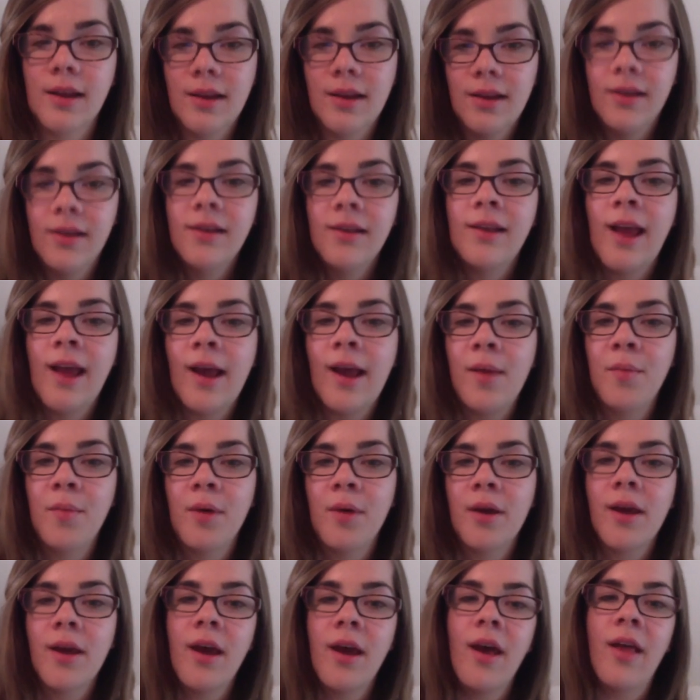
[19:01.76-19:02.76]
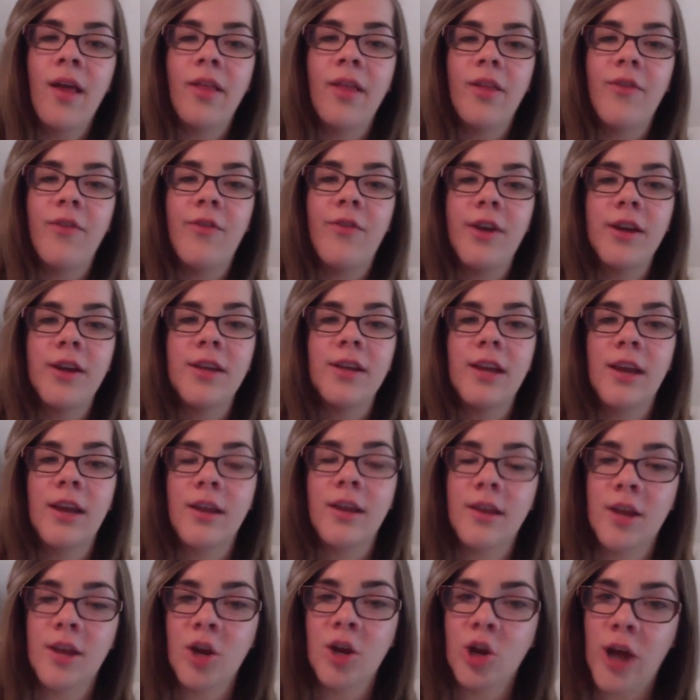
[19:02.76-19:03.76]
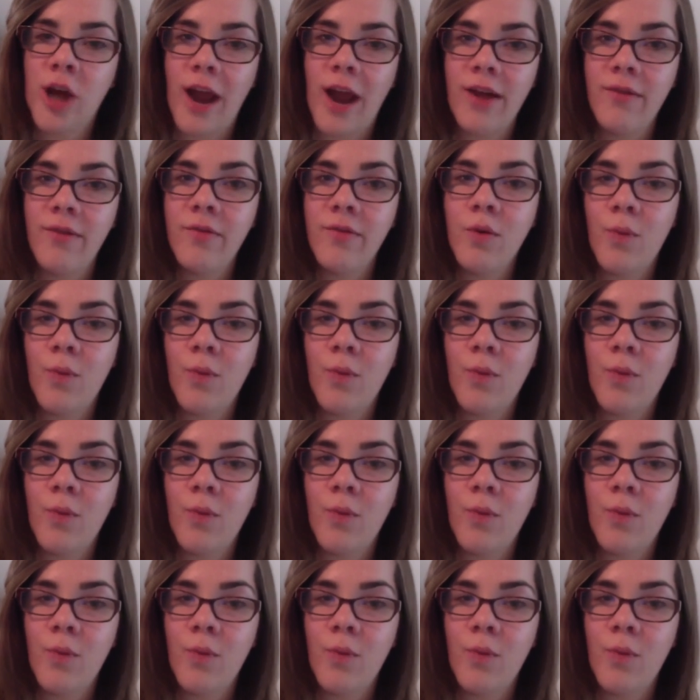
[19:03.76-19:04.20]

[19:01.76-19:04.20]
is the second book. The first is The Shadow of the